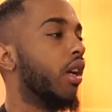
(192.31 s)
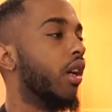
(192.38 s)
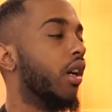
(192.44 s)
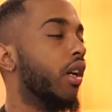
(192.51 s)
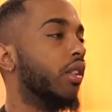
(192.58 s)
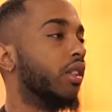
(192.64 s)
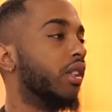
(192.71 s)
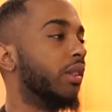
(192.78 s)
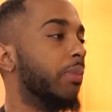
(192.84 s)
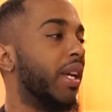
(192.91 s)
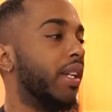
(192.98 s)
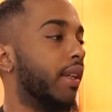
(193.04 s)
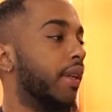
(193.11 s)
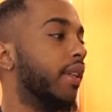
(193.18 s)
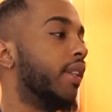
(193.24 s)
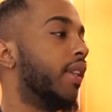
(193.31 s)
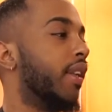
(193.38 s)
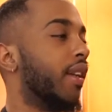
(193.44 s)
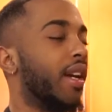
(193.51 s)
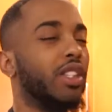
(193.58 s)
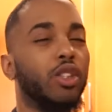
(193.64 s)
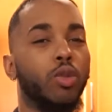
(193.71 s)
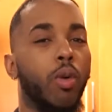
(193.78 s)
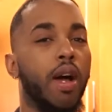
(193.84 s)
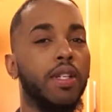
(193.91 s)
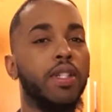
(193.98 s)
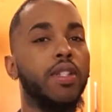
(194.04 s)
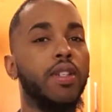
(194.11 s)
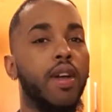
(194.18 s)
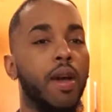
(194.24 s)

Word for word: uh, just bake anything, I just watch it.